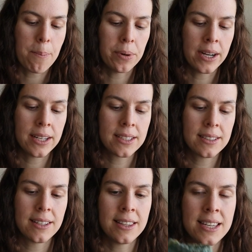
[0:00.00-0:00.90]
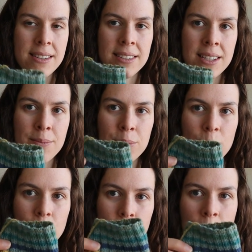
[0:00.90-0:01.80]
But these seem
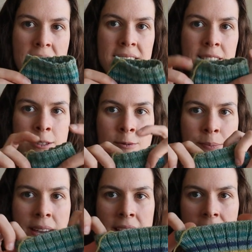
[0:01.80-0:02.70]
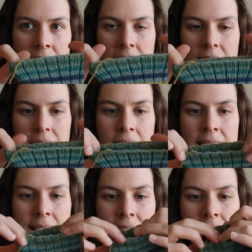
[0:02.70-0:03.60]
way too big I
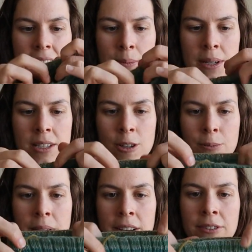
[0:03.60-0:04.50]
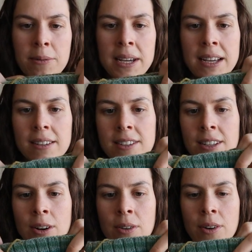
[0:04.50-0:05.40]
think they're gonna be too big for me,
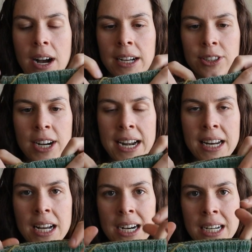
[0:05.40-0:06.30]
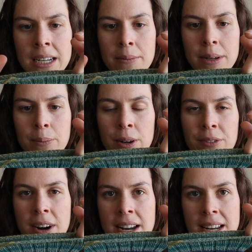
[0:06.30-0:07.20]
so I tried it on my
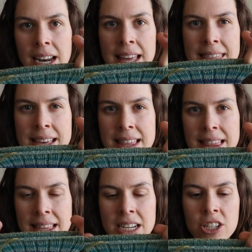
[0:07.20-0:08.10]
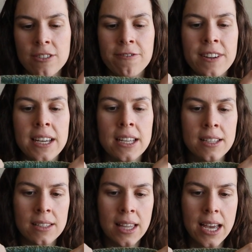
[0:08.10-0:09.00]
boyfriend, and I think that these should fit
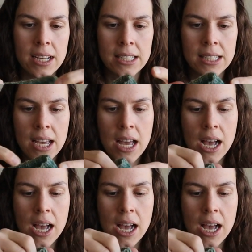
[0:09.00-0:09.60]
his legs.